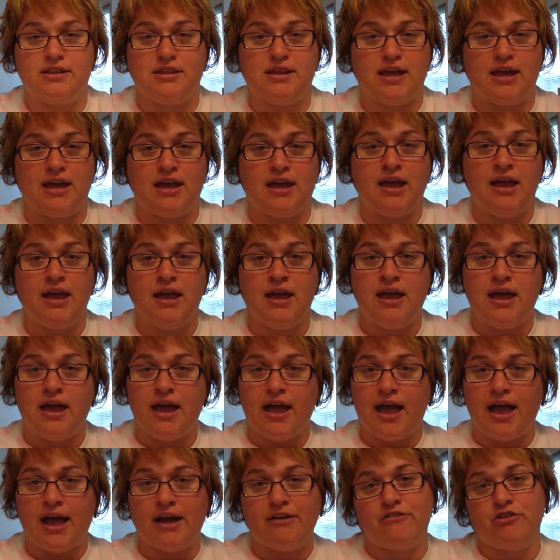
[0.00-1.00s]
They
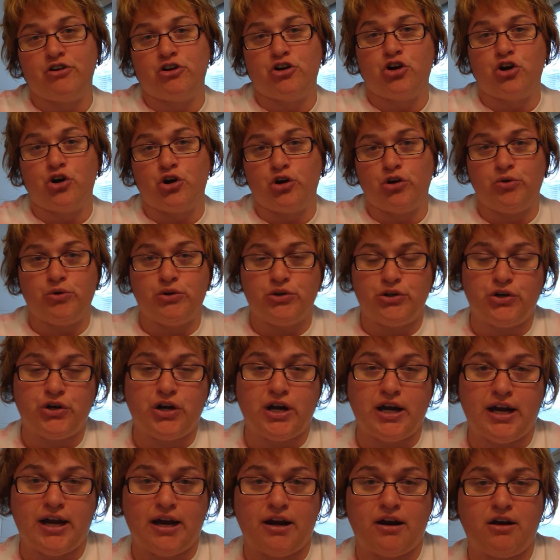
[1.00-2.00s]
have a curl in their
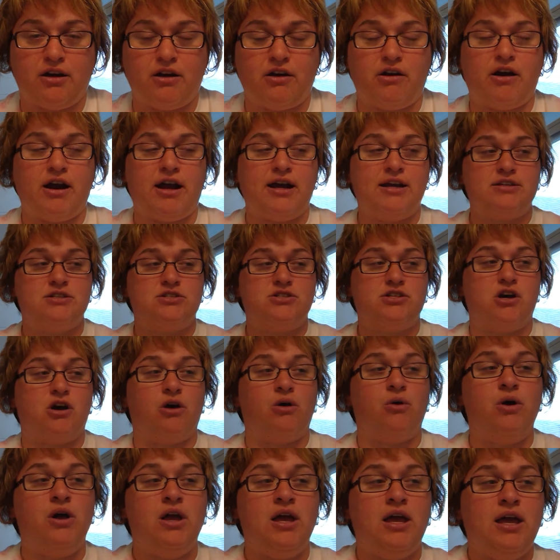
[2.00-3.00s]
hair, right?
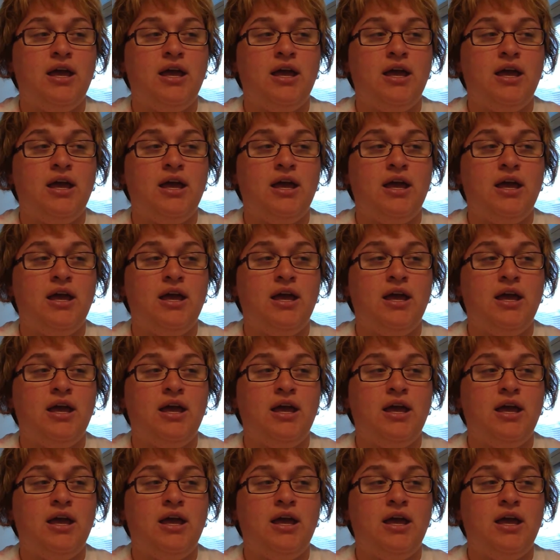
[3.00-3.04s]
So,